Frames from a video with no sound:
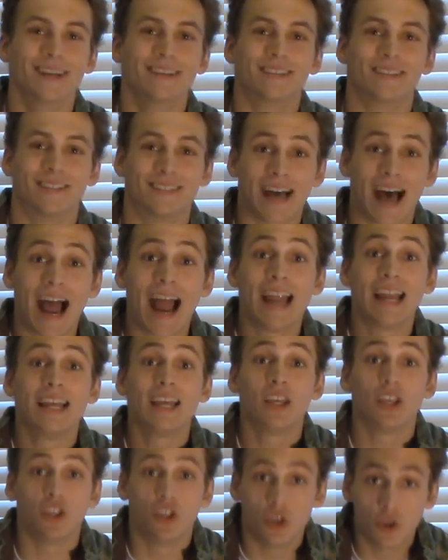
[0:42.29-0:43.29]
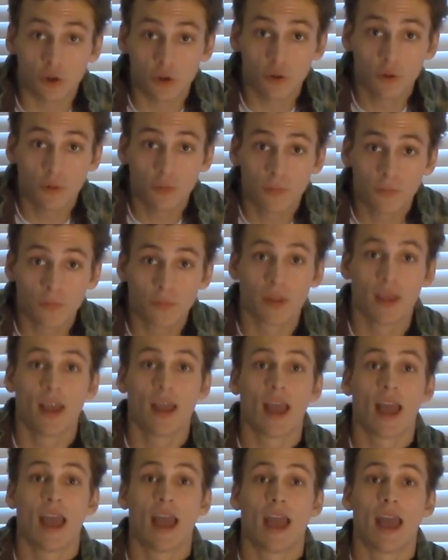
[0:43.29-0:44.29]
Society, you,
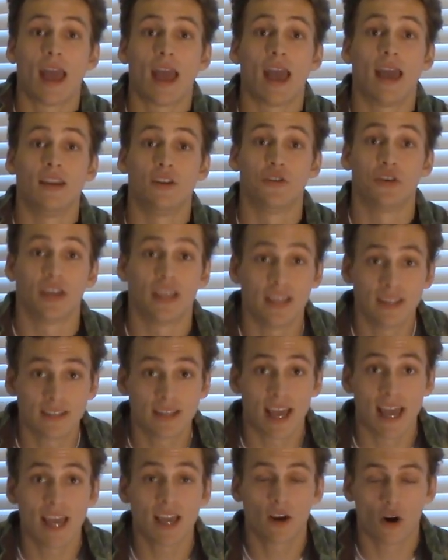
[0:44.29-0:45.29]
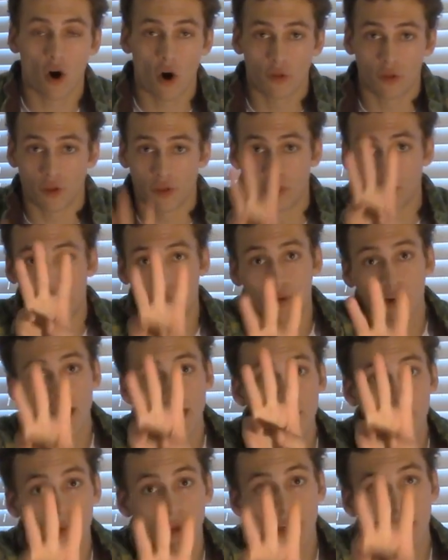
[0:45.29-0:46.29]
and your intake are the
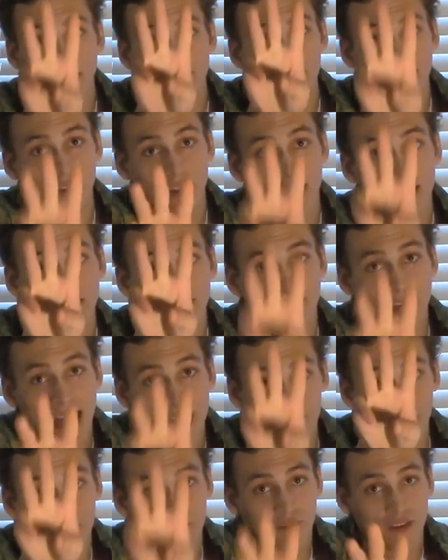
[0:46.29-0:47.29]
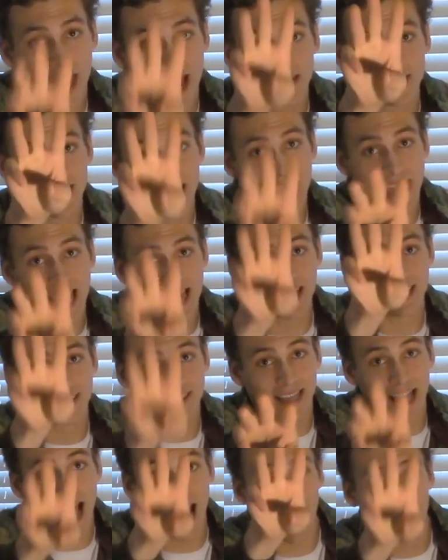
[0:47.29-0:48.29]
three biggest things that affect
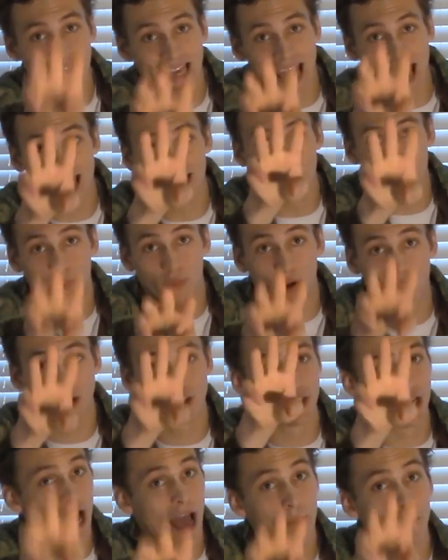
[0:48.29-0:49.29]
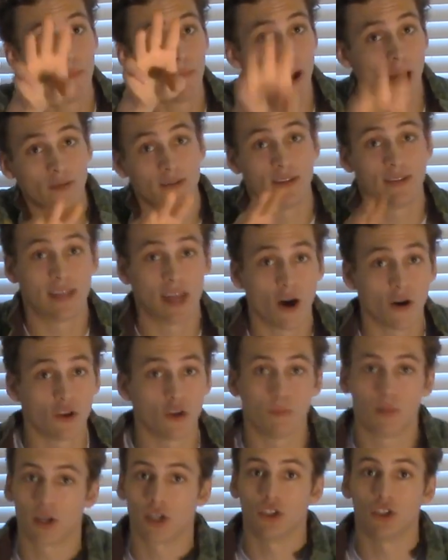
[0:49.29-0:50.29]
anxiety and depression. I'm about to tell
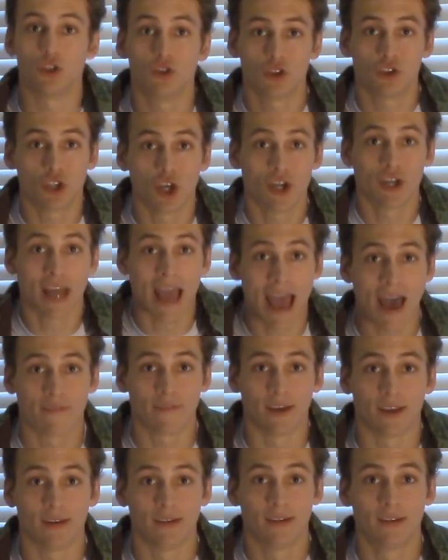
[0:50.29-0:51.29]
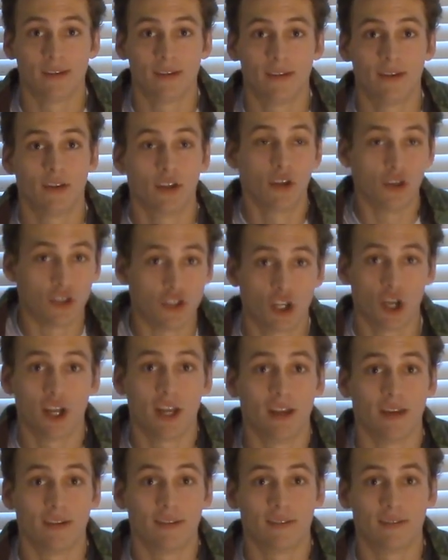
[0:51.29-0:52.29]
you because you shouldn't have it. You
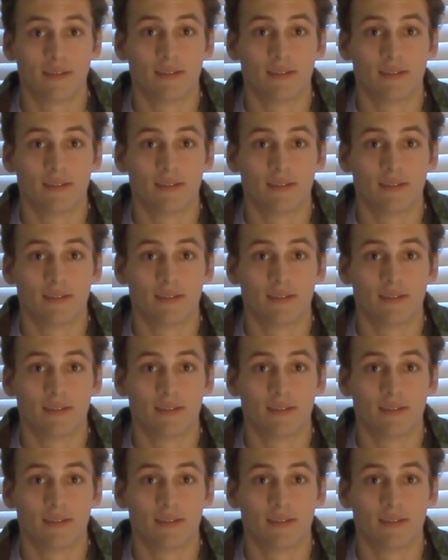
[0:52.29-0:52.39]
shouldn't.